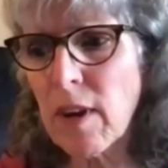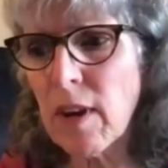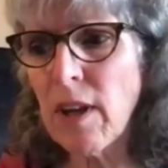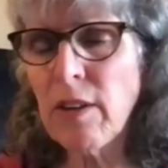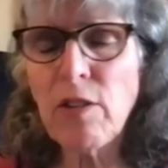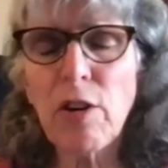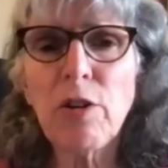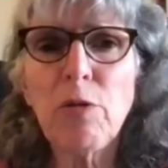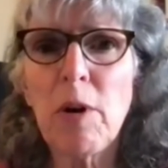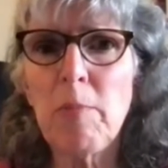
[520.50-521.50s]
And it's
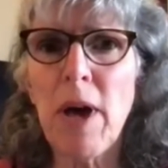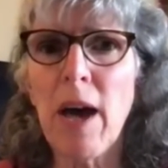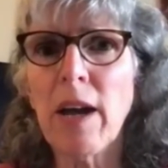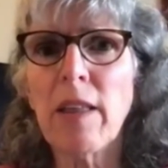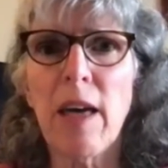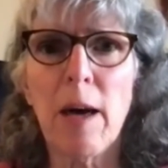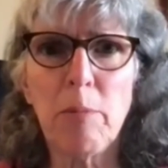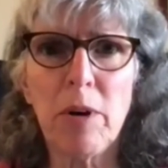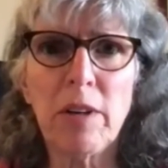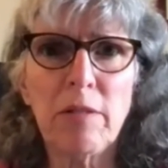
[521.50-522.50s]
hard to unpack that,
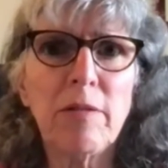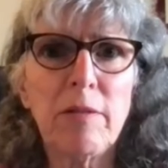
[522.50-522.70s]
but